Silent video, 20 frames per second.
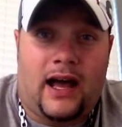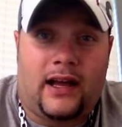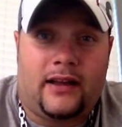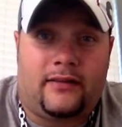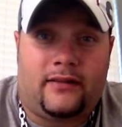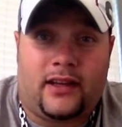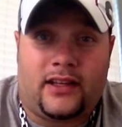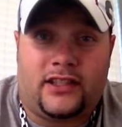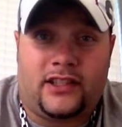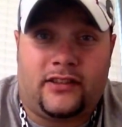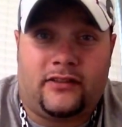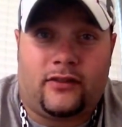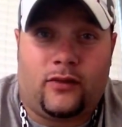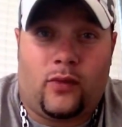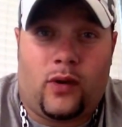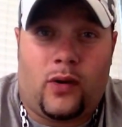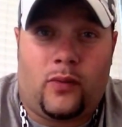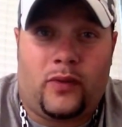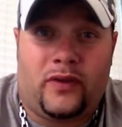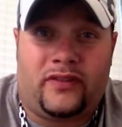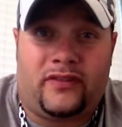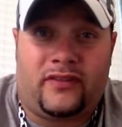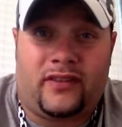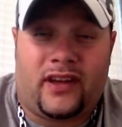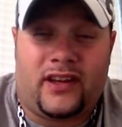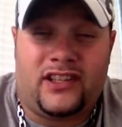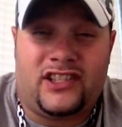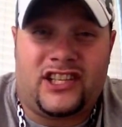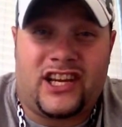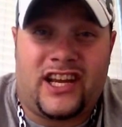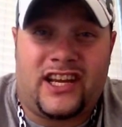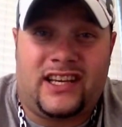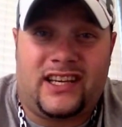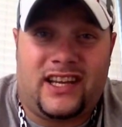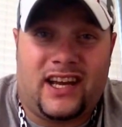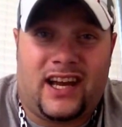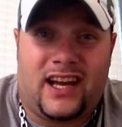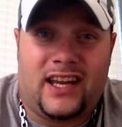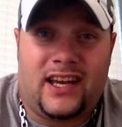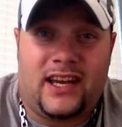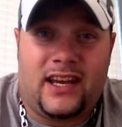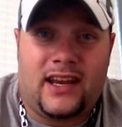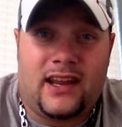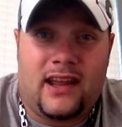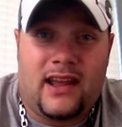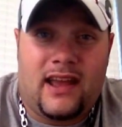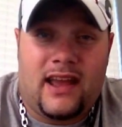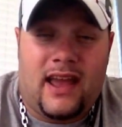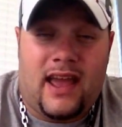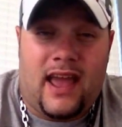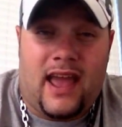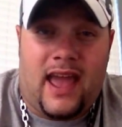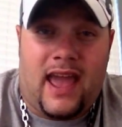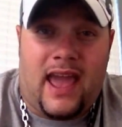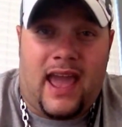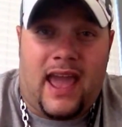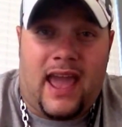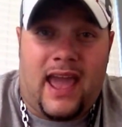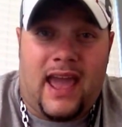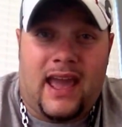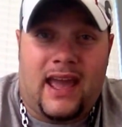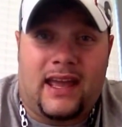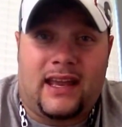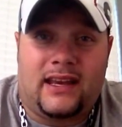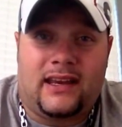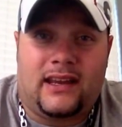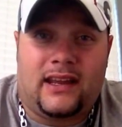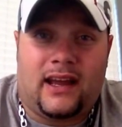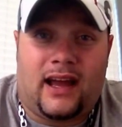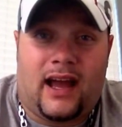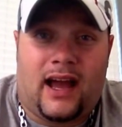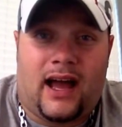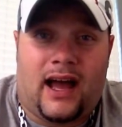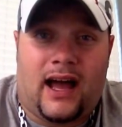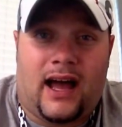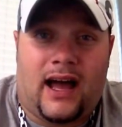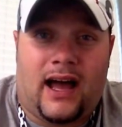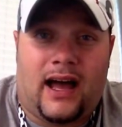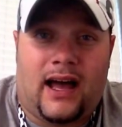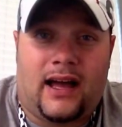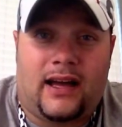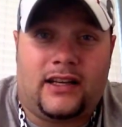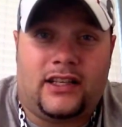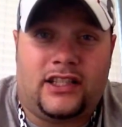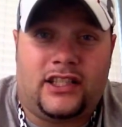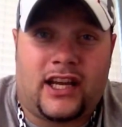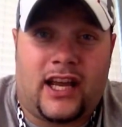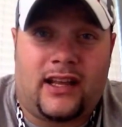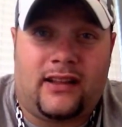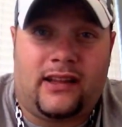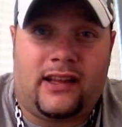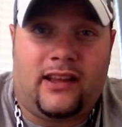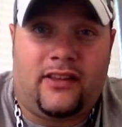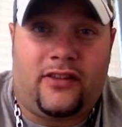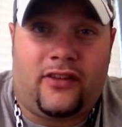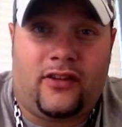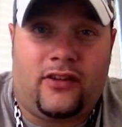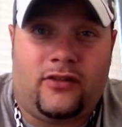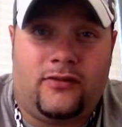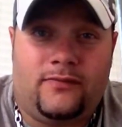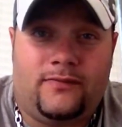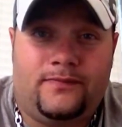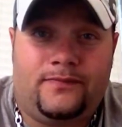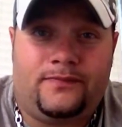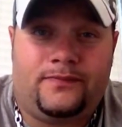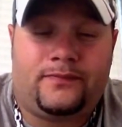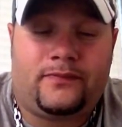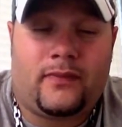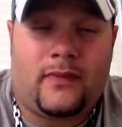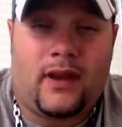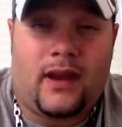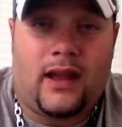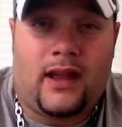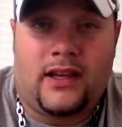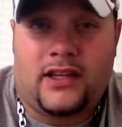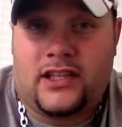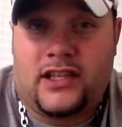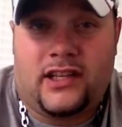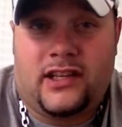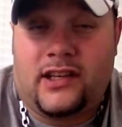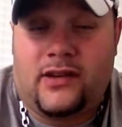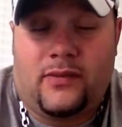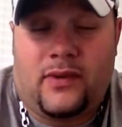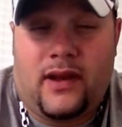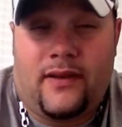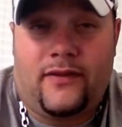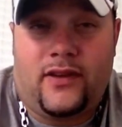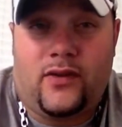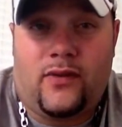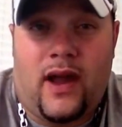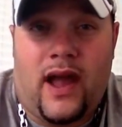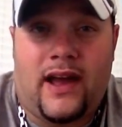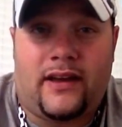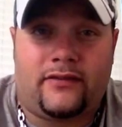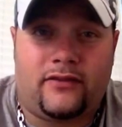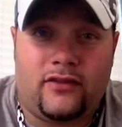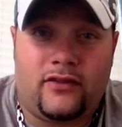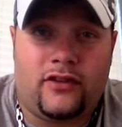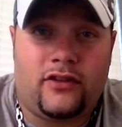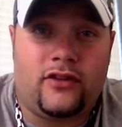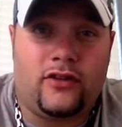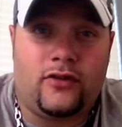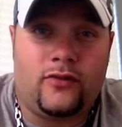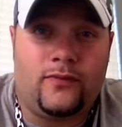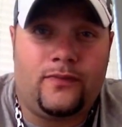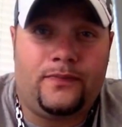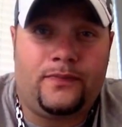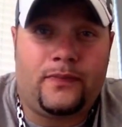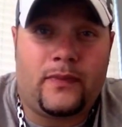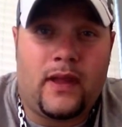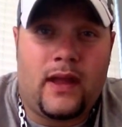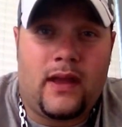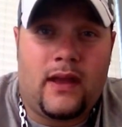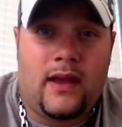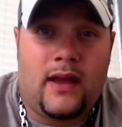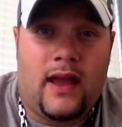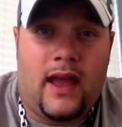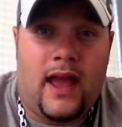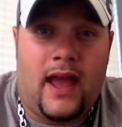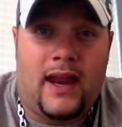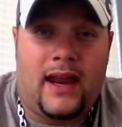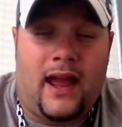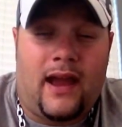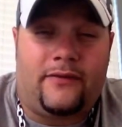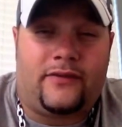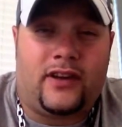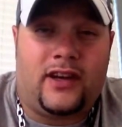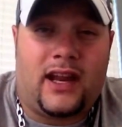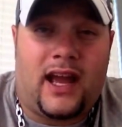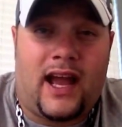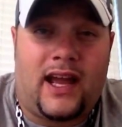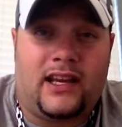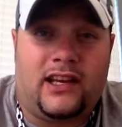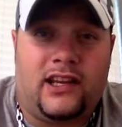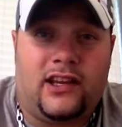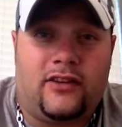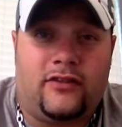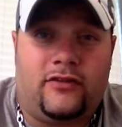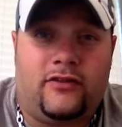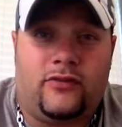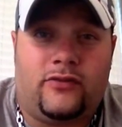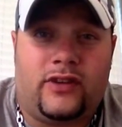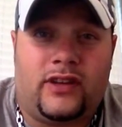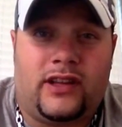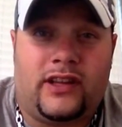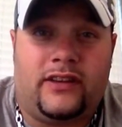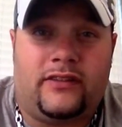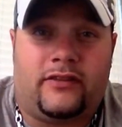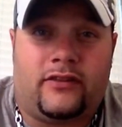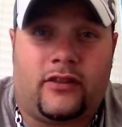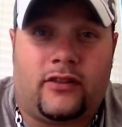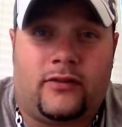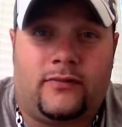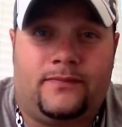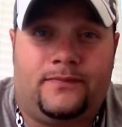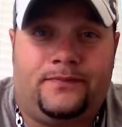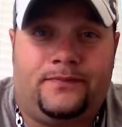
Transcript: such as the one with Sanjay Dutt and Jay Lethal. She did whatever you asked her to do. And after 9 years, you release her.